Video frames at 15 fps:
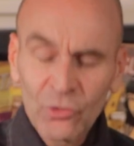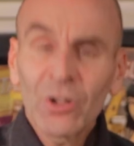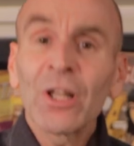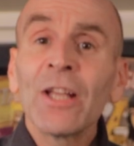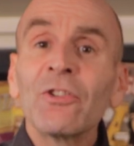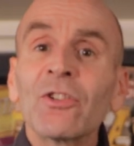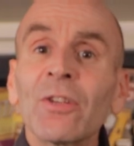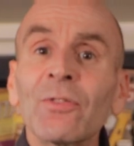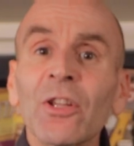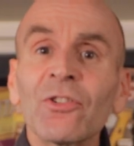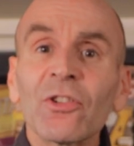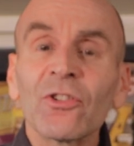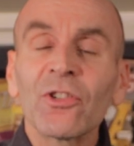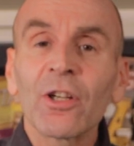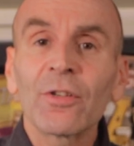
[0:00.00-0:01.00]
So let's give
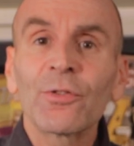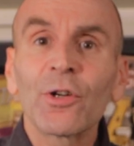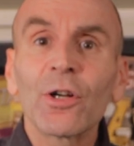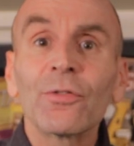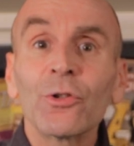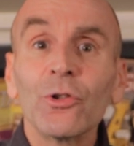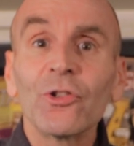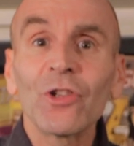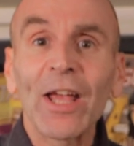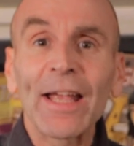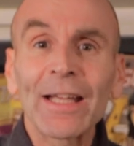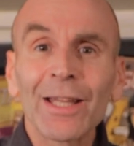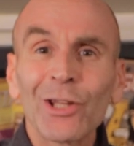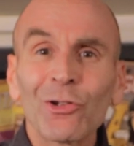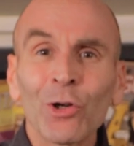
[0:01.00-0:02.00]
this a stir for a few
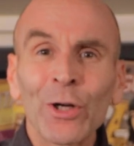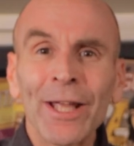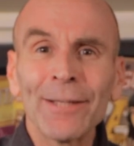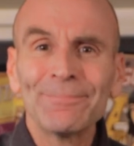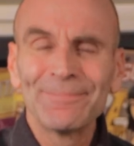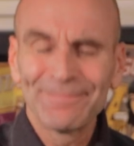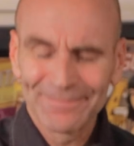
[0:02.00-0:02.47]
seconds, okay?